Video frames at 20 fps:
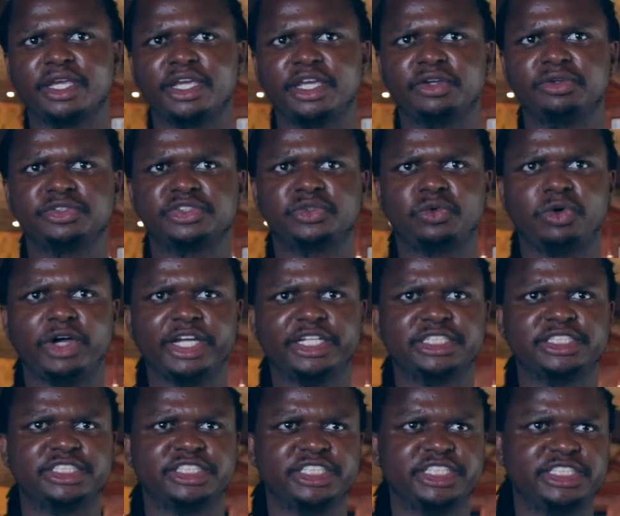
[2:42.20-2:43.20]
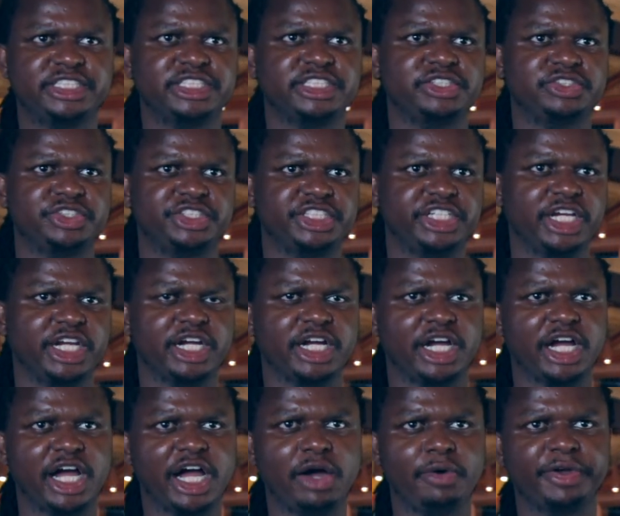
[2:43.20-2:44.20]
it was quite interesting to
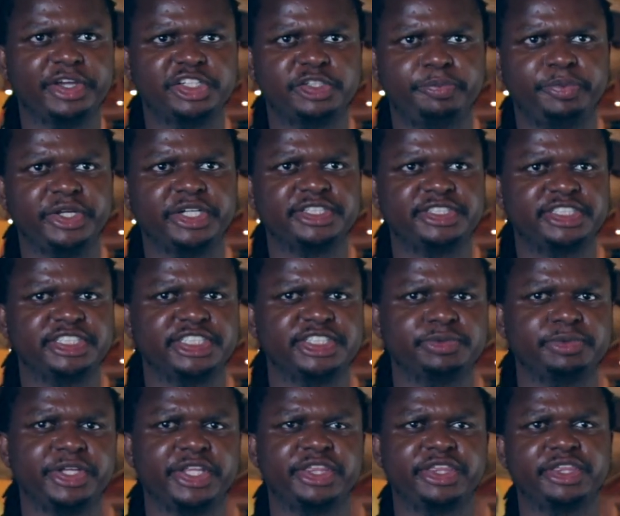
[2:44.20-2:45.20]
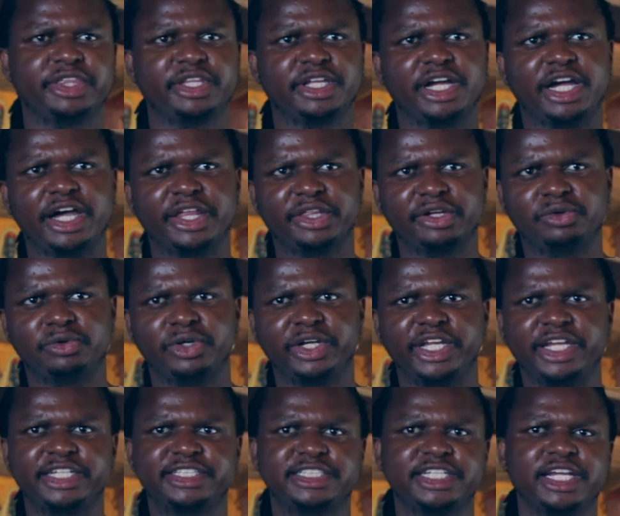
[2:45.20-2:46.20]
share our experiences with other
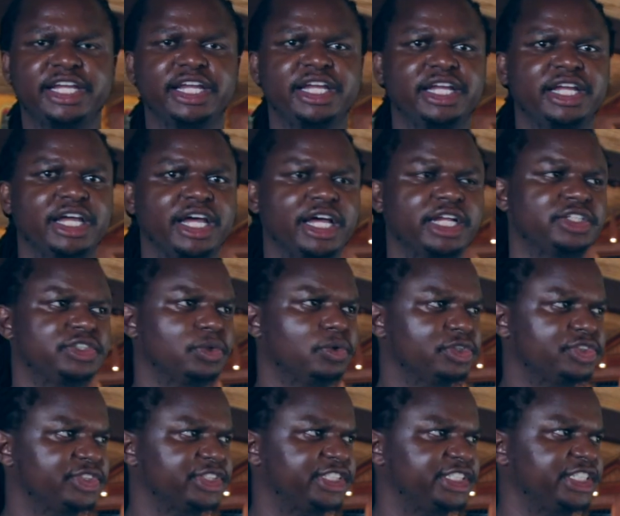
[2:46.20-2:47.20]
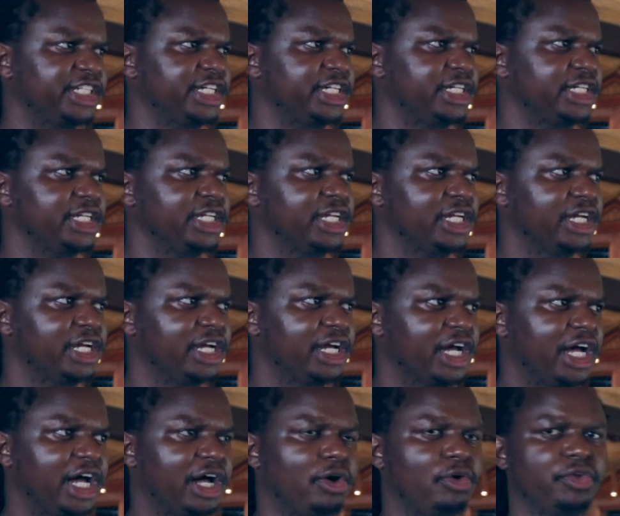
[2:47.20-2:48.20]
colleagues and to also see
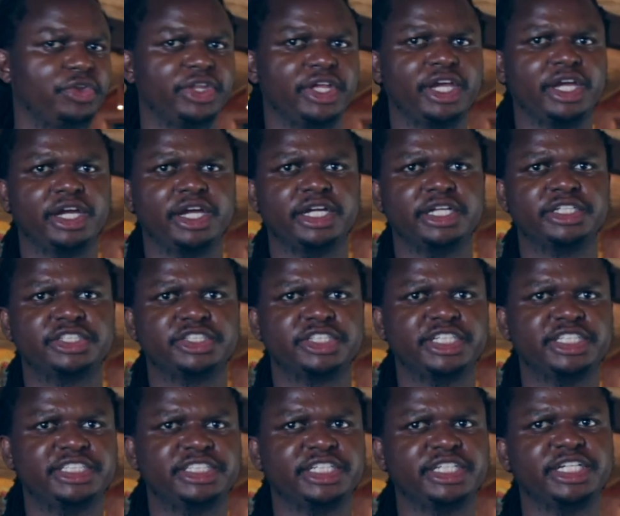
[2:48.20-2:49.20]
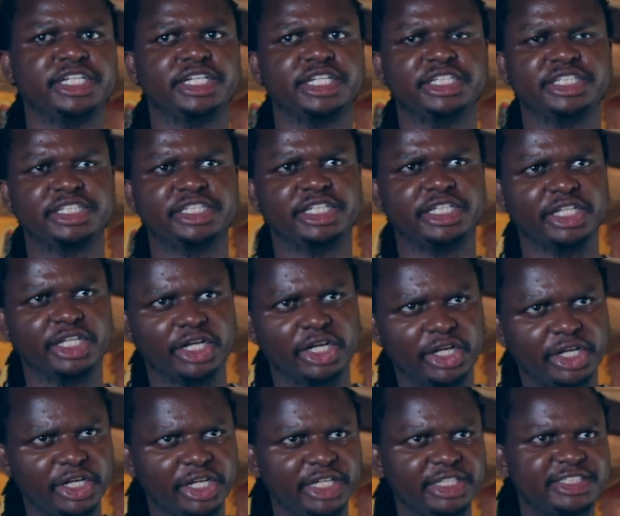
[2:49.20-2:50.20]
how they are interested in the
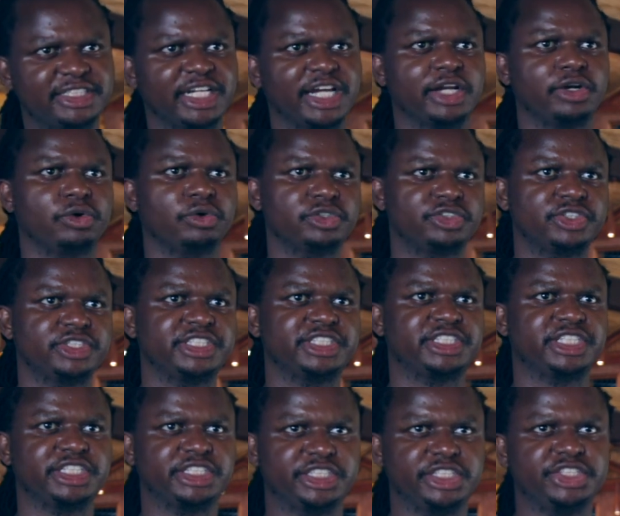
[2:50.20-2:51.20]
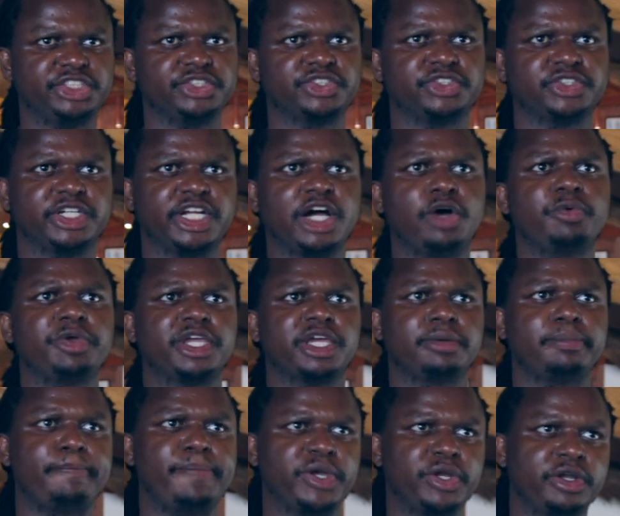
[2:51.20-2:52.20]
learnings and also the suggestions on how we
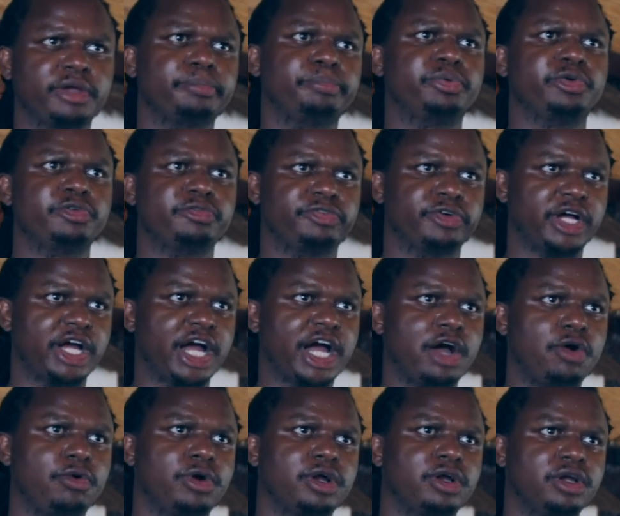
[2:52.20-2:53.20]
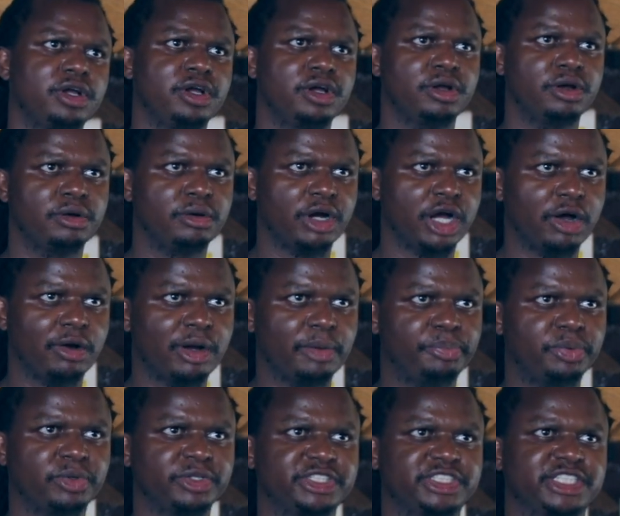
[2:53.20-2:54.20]
can better improve our
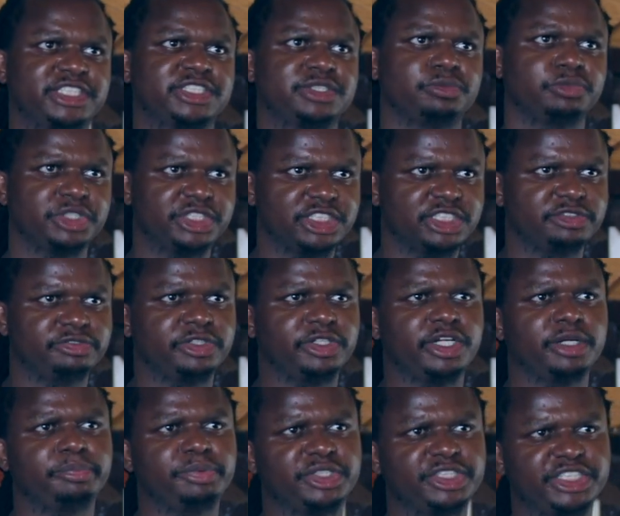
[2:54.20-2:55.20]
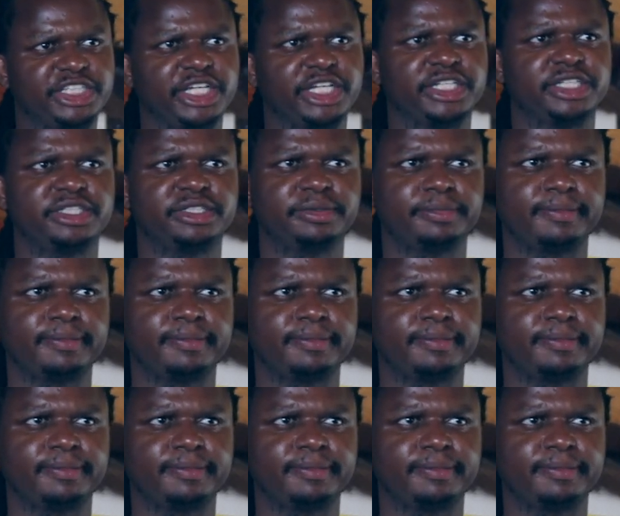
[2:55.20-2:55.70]
projects, which is very appreciated.